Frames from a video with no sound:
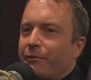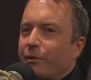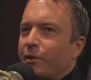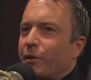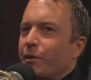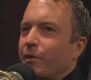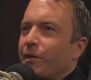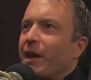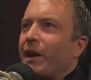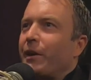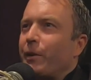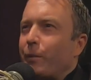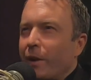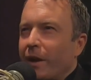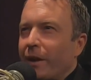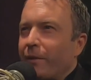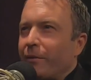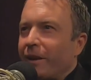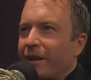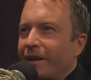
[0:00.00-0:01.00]
turn that
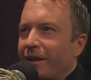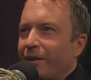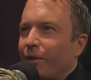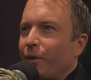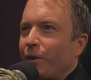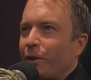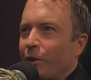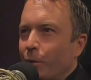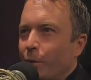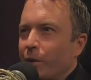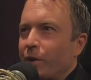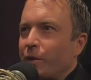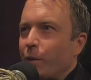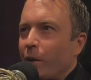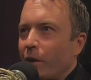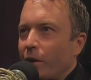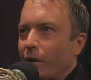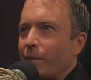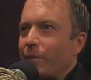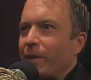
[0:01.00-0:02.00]
away, right? I'll
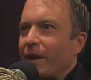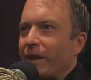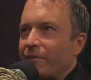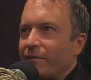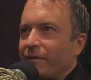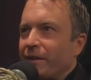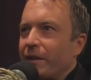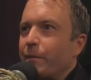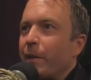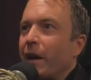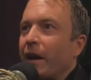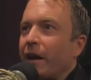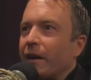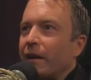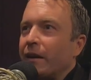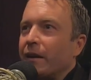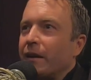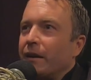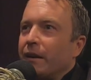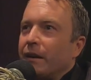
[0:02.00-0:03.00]
always welcome that
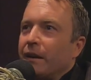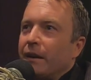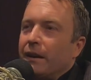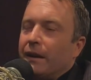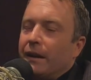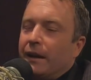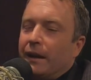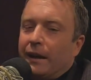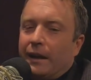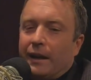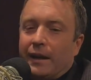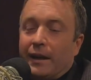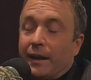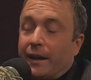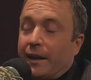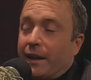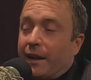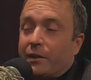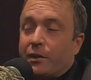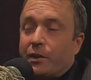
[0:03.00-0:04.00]
feedback.
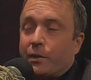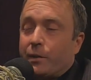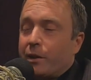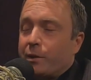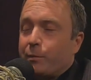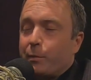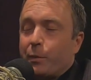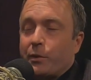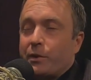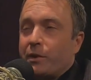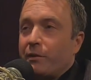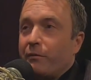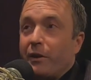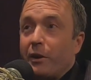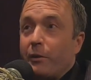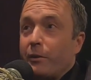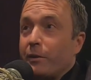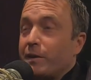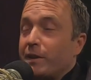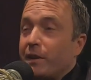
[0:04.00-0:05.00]
I can't stress
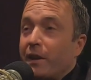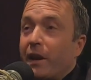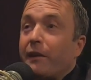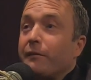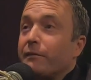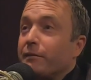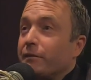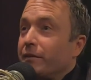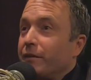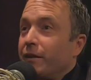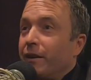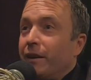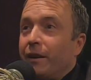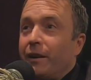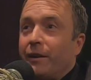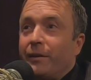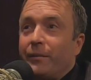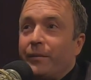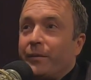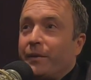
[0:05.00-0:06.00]
perseverance enough.
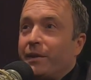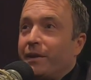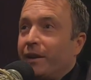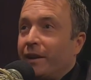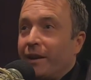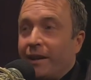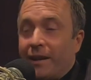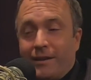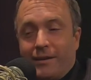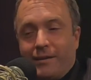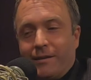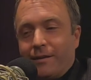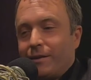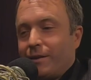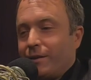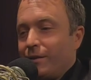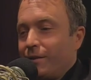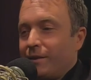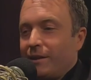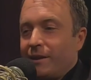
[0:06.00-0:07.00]

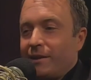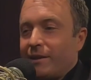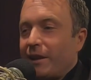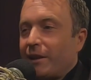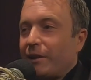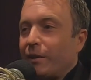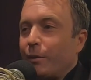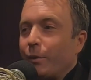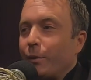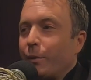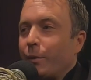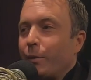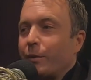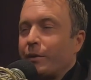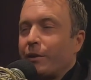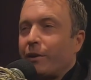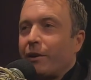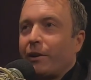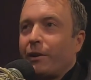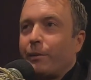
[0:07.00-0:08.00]
It's exactly what we
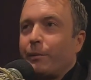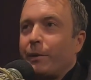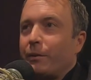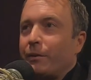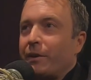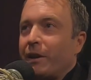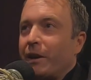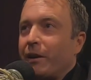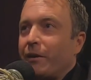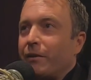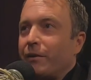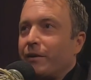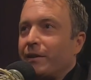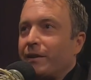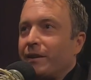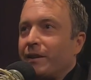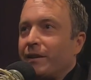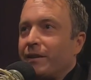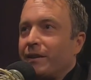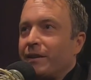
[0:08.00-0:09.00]
were talking about now.
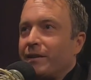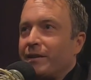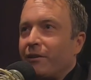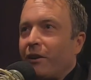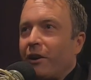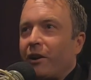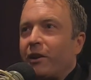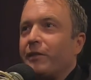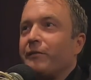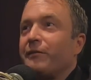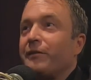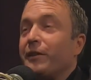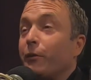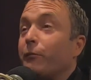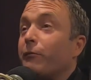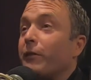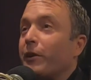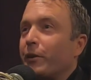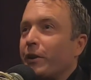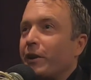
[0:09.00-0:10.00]
It's not going to
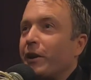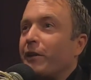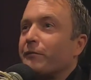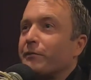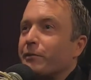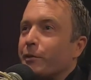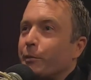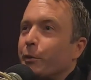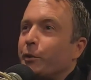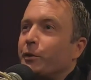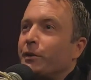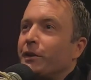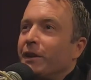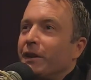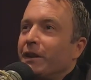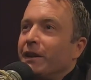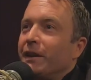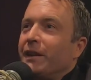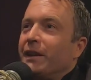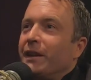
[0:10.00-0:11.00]
feel very comfortable.
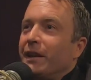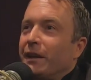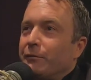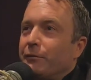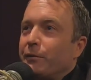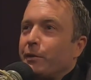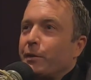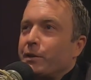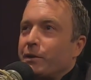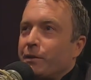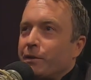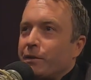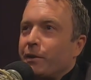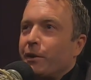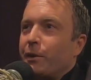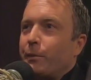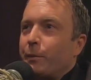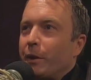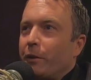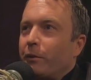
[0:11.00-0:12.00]
at first. There's
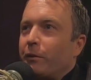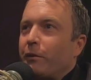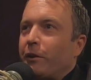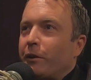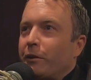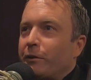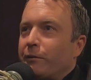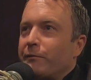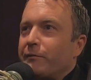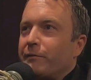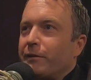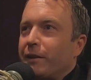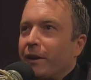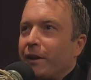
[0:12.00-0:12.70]
going to be a lot of